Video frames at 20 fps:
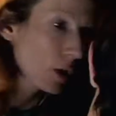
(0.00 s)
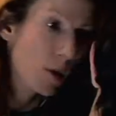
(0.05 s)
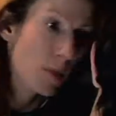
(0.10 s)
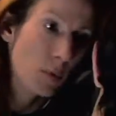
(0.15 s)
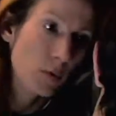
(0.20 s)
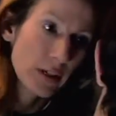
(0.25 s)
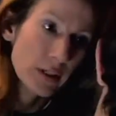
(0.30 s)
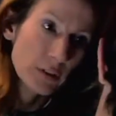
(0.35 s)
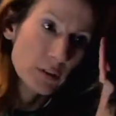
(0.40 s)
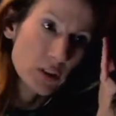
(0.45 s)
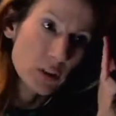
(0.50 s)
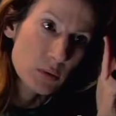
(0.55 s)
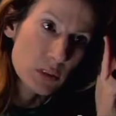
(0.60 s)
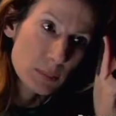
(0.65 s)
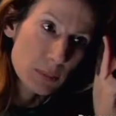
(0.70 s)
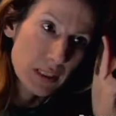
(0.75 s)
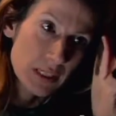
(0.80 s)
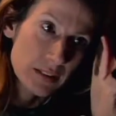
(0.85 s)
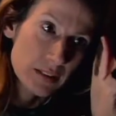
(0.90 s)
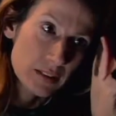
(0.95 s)
then operate on you
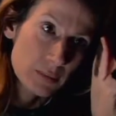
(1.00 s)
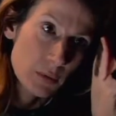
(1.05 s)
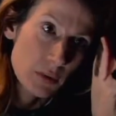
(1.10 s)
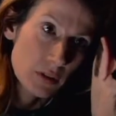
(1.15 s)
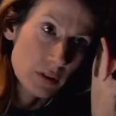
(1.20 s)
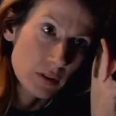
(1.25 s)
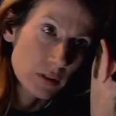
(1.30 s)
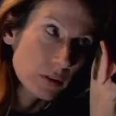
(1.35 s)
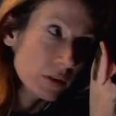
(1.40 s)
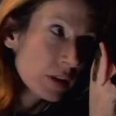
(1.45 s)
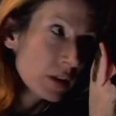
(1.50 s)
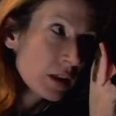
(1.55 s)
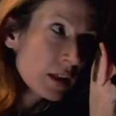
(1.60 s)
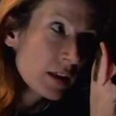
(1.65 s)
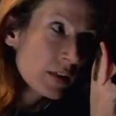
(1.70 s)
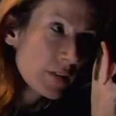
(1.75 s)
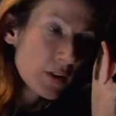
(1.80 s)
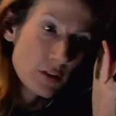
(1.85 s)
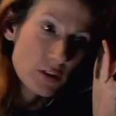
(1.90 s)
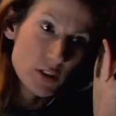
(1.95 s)
as planned tomorrow.
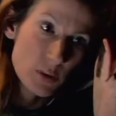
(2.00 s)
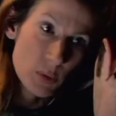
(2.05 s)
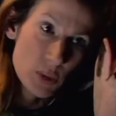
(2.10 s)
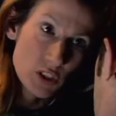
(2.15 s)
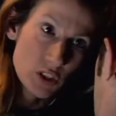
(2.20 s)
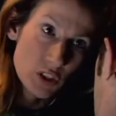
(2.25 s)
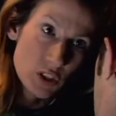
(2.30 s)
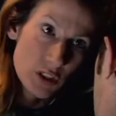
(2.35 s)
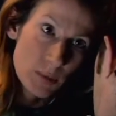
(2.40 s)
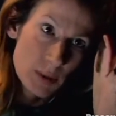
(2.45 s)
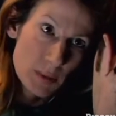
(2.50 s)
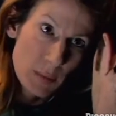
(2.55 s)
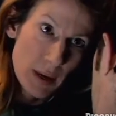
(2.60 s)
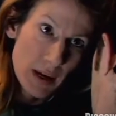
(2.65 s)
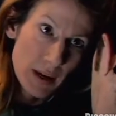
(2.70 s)
Then I'll switch the chips